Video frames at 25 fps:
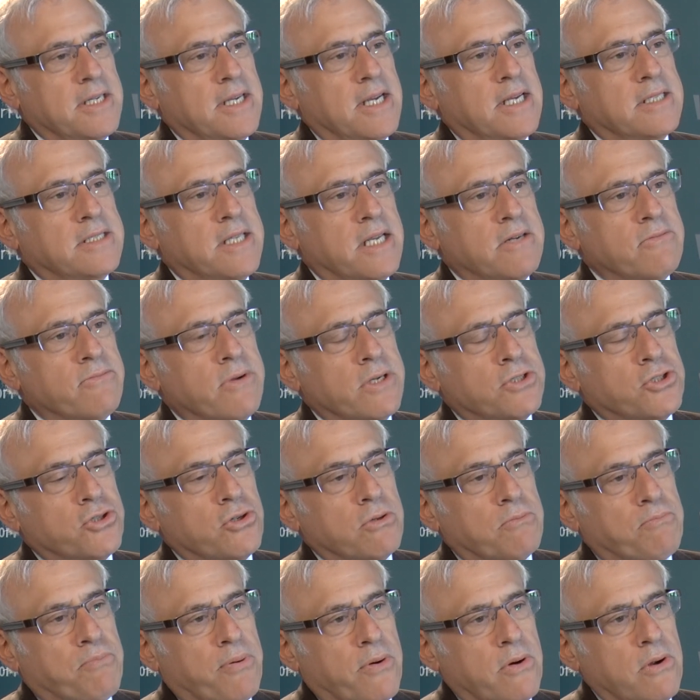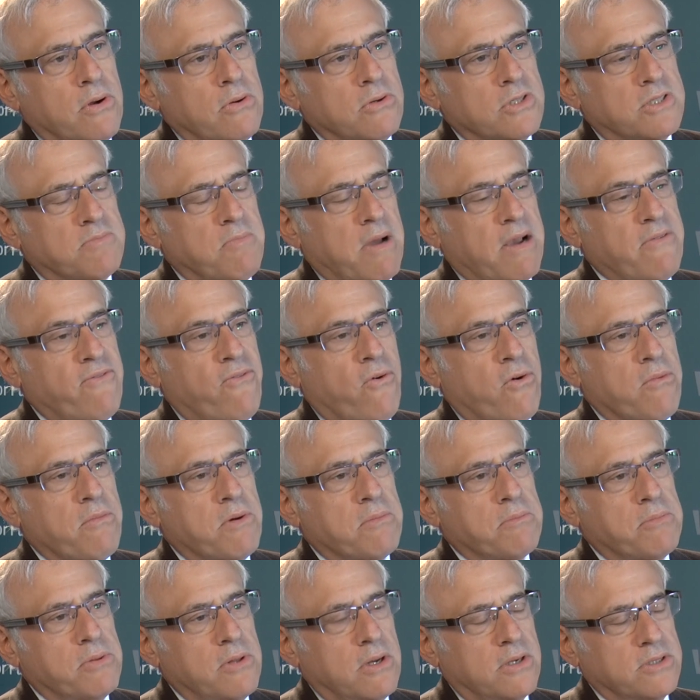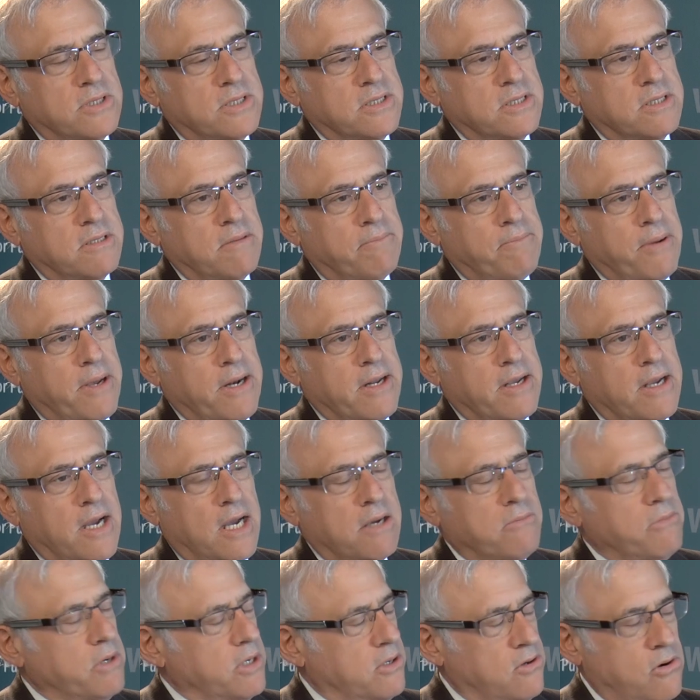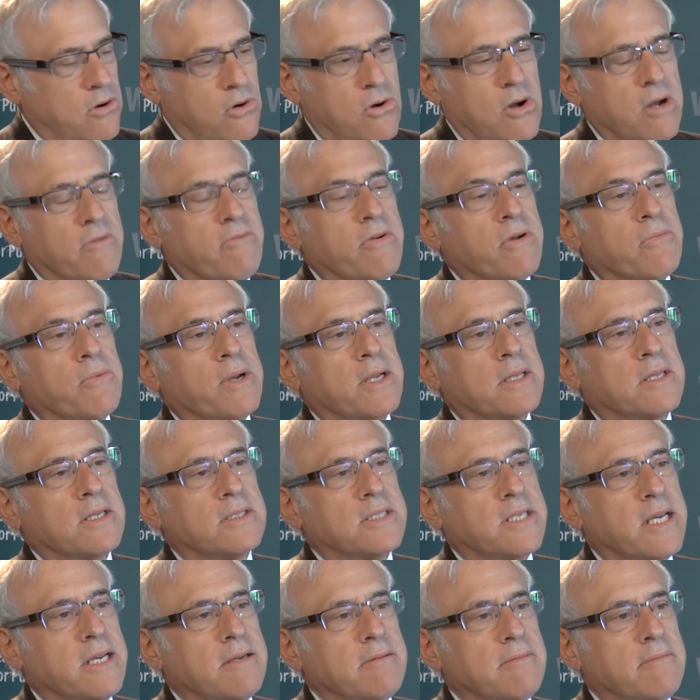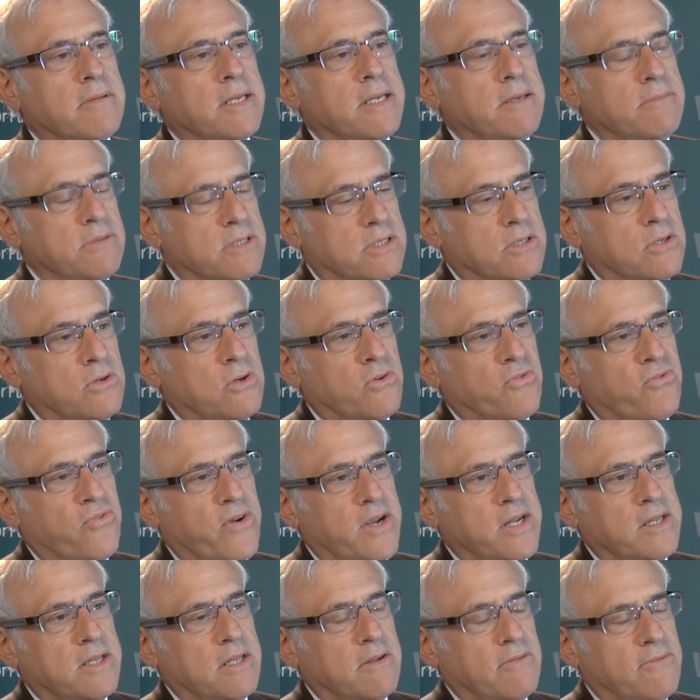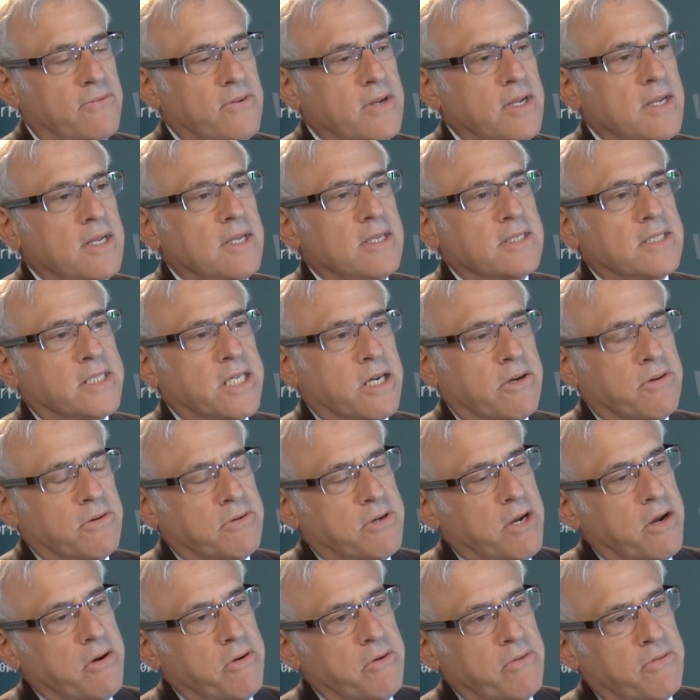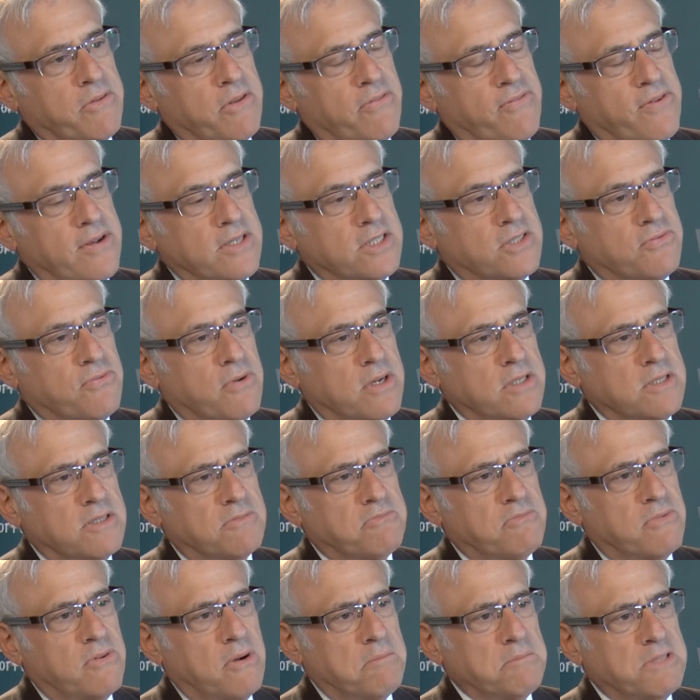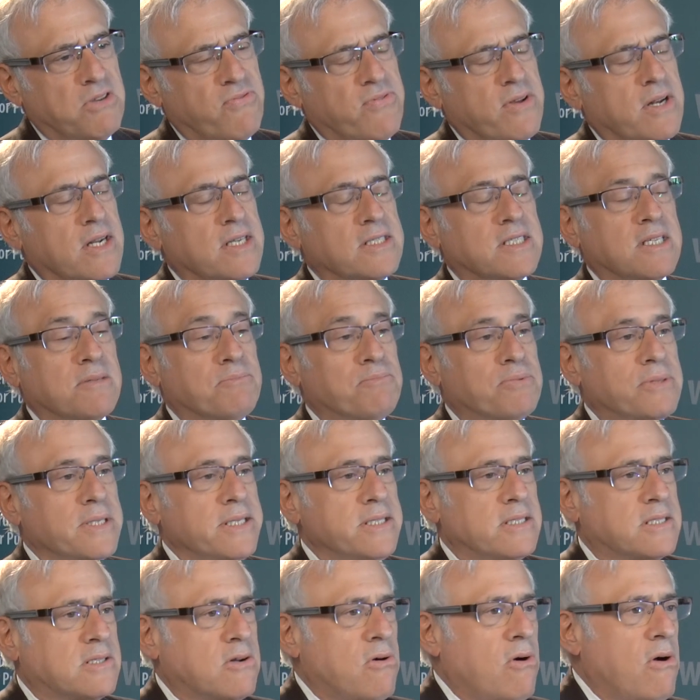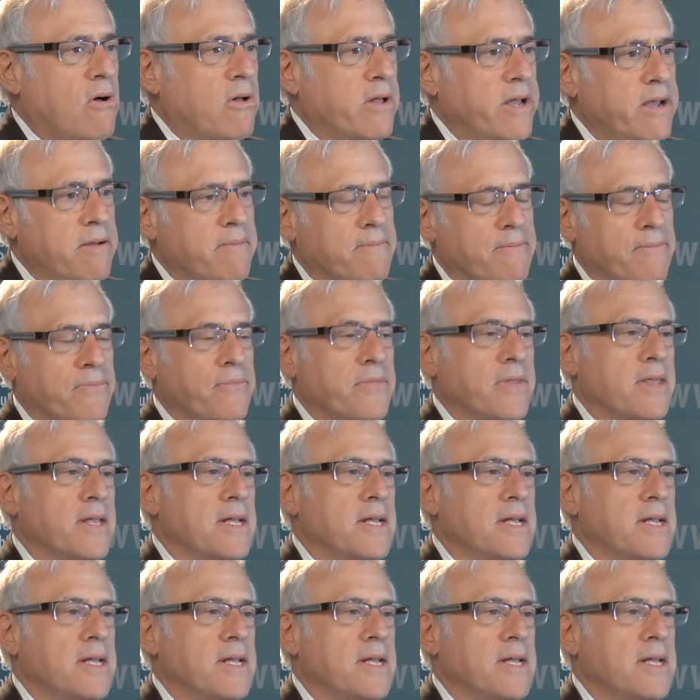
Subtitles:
And then Richard Pearl, was my former boss at the Pentagon, would call every week the same, and he was a good friend of Secretary of Defense Rumsfeld. I said, please call him.